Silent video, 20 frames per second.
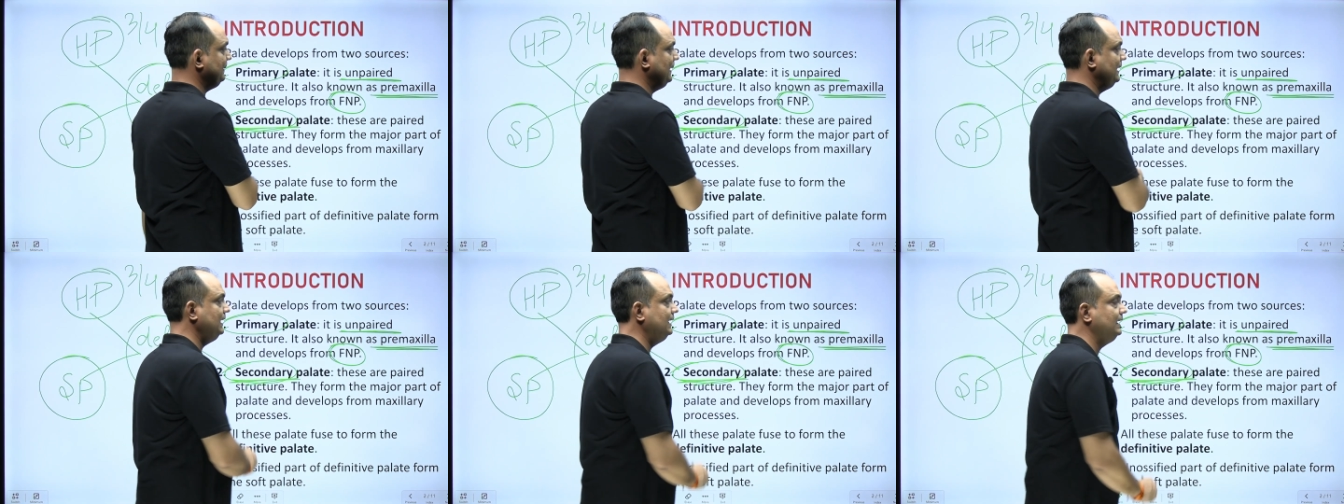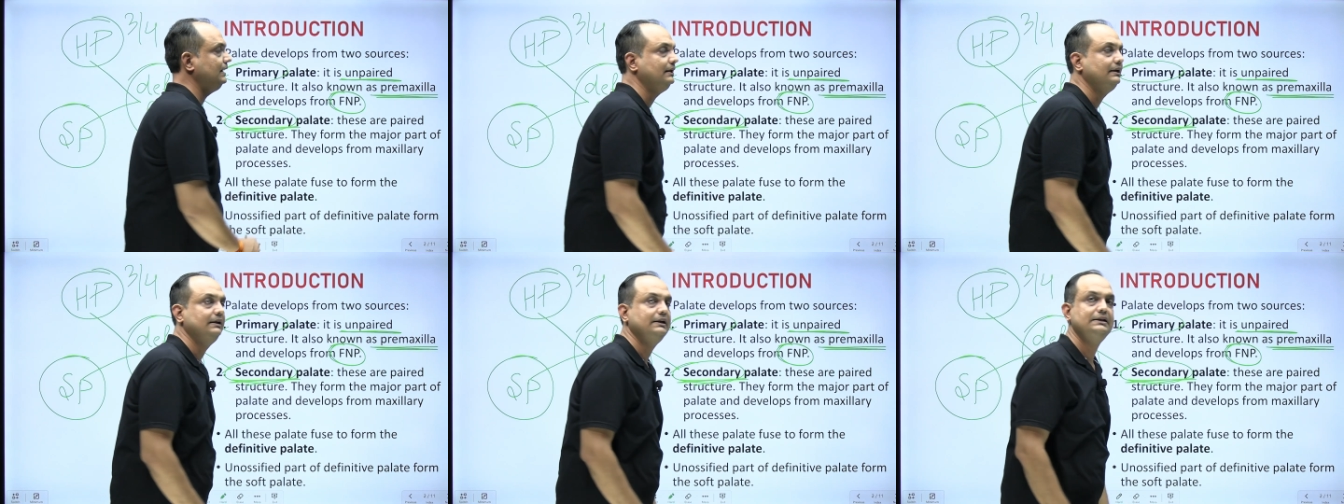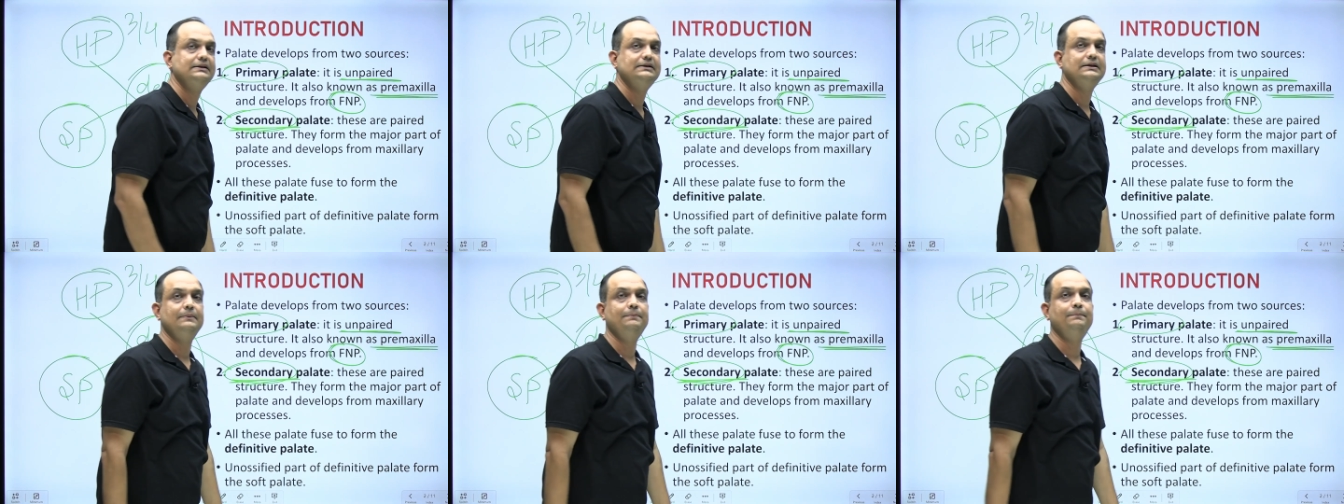palate
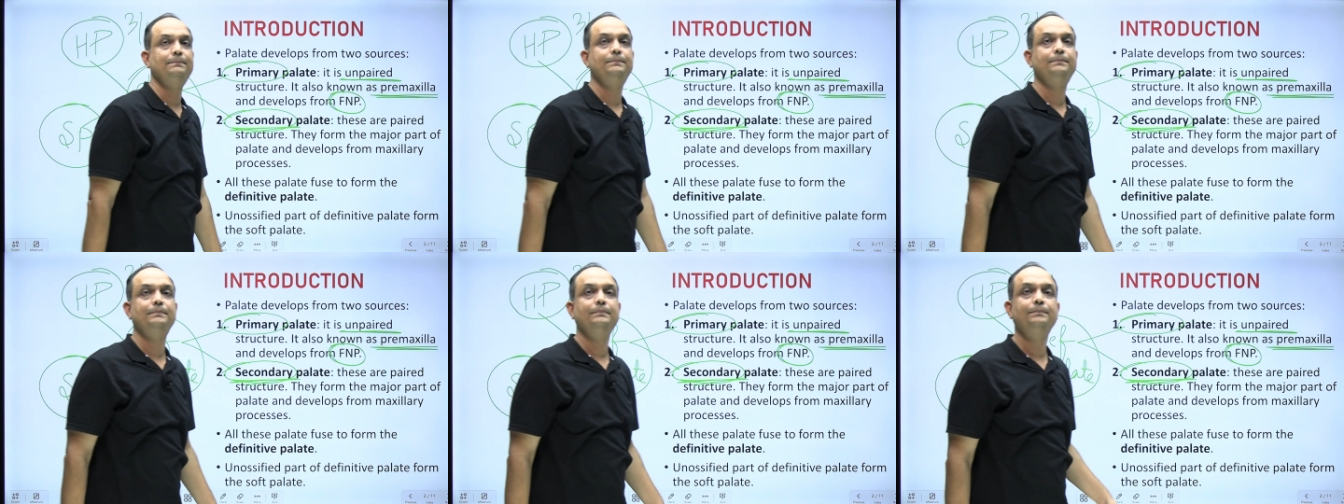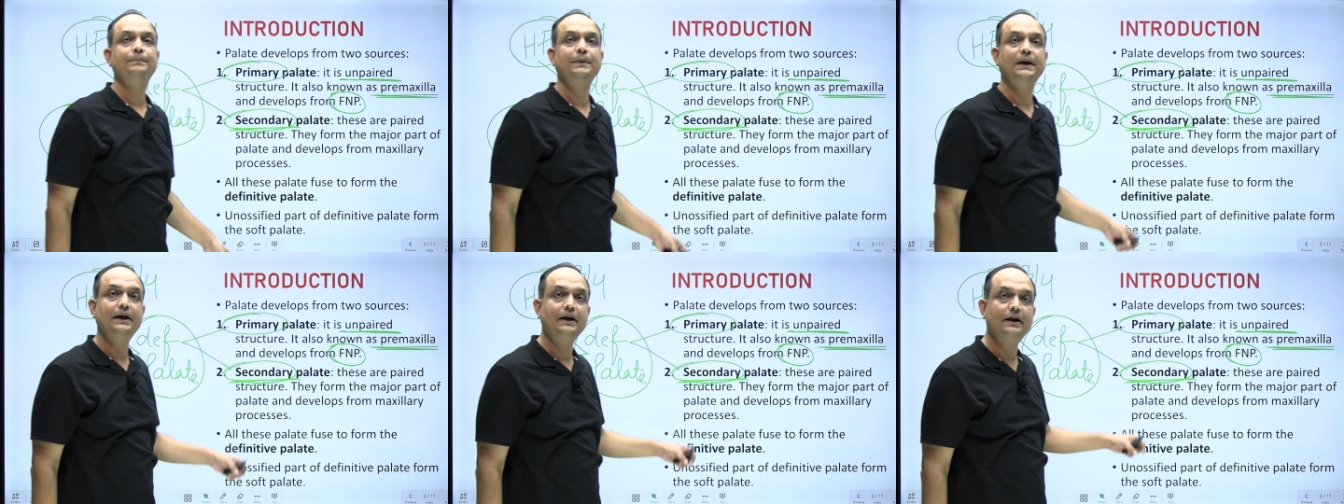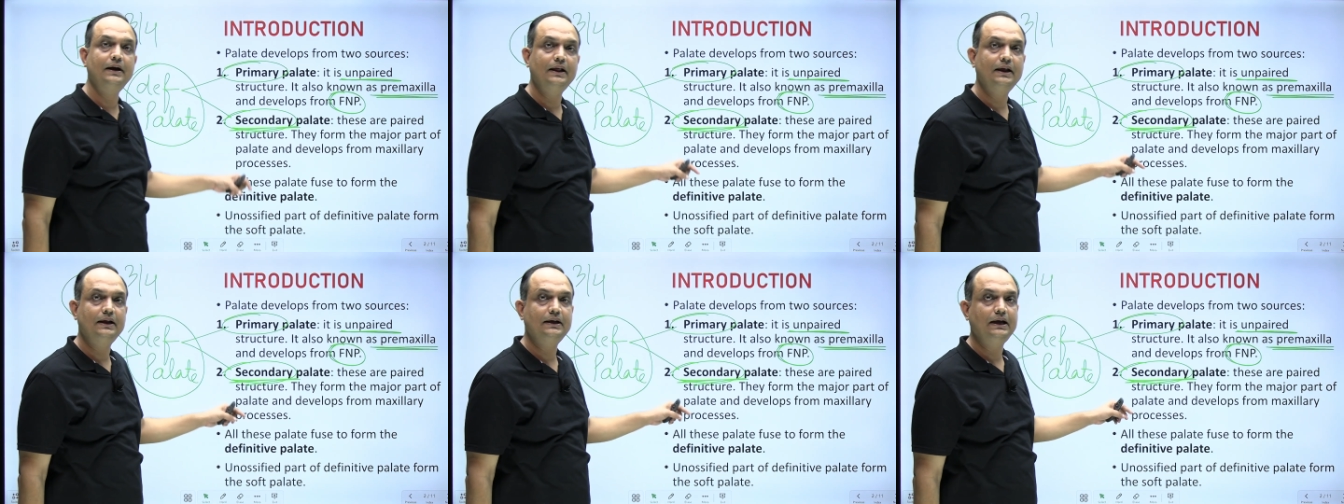is a
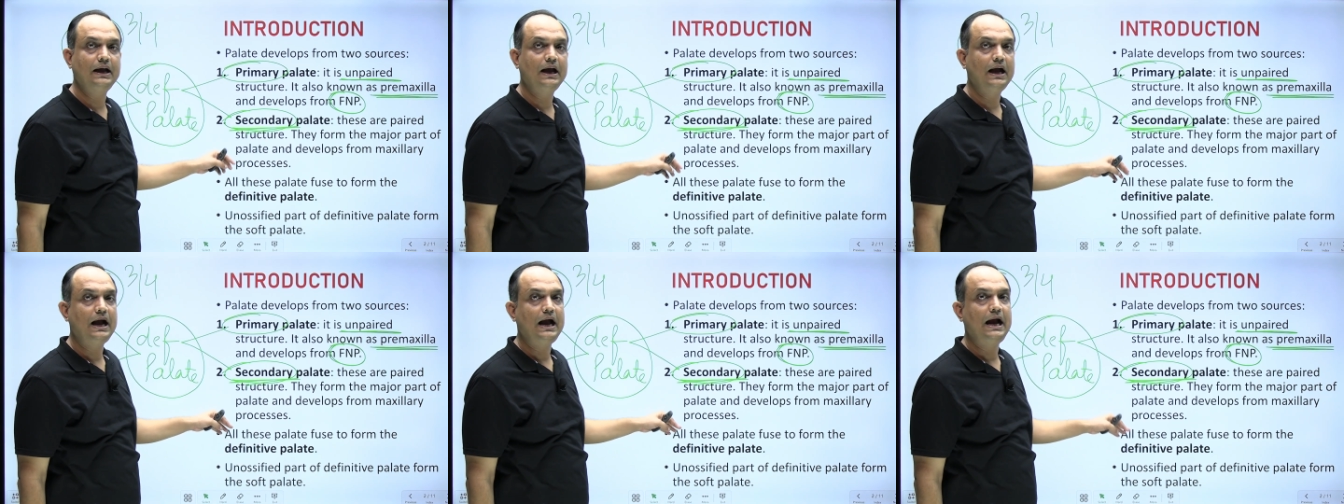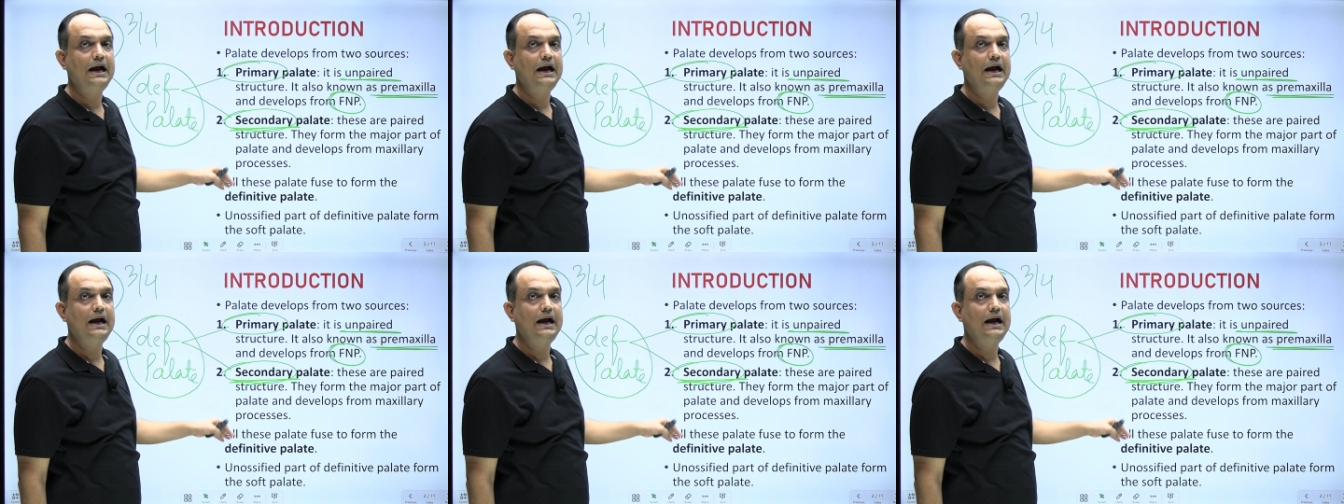paired area,